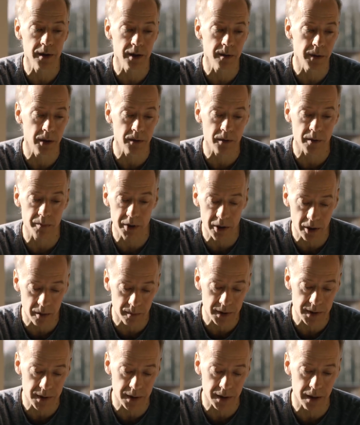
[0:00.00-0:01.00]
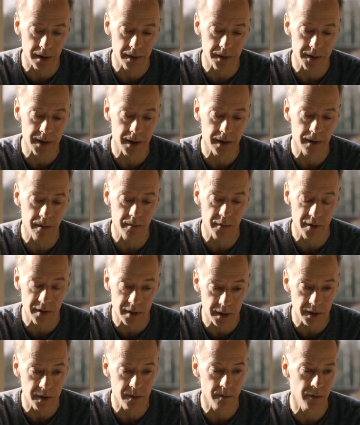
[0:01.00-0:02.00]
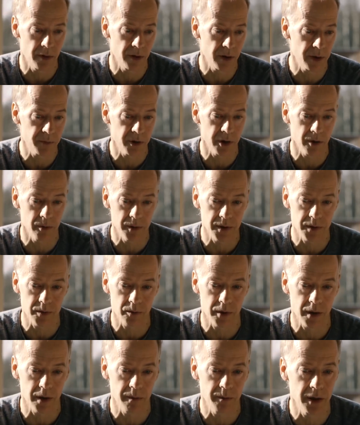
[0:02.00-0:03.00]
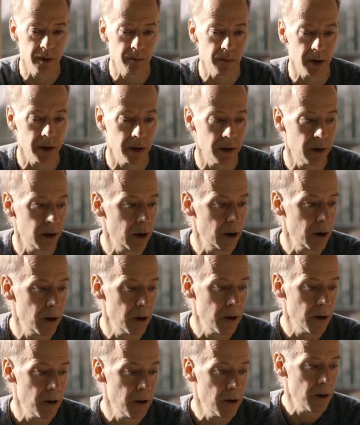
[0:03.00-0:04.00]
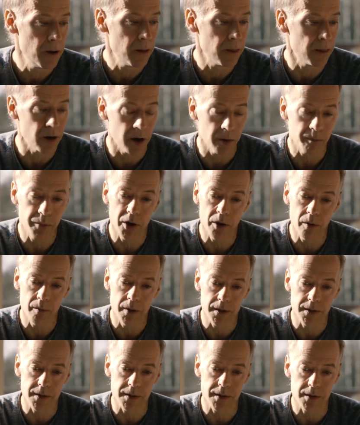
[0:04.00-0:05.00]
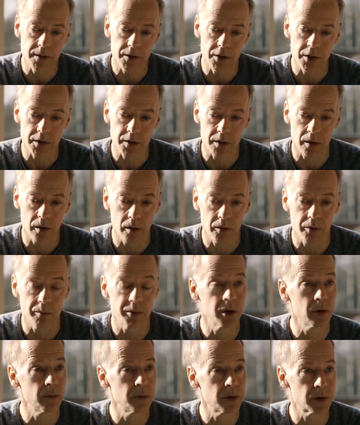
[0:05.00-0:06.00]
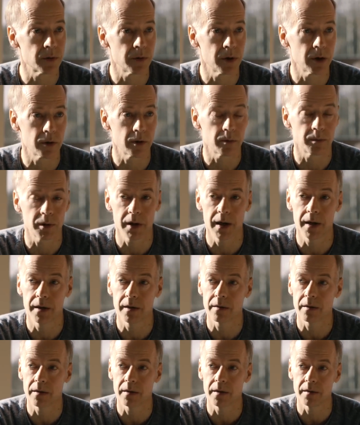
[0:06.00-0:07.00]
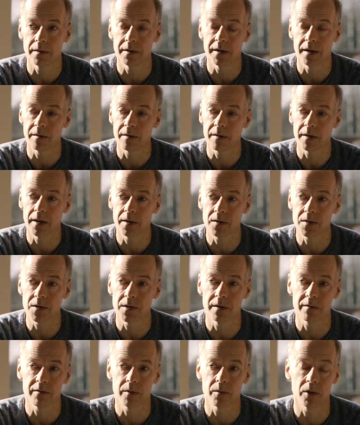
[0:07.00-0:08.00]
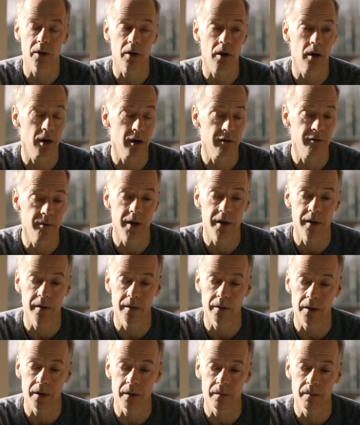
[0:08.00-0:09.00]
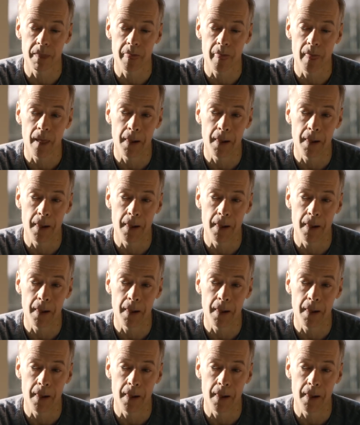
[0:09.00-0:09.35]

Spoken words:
thing about the pyramids, again, is that the pyramids, what I mean by the pyramids is just all the pyramids around the planet, the 10,000 of them or however many there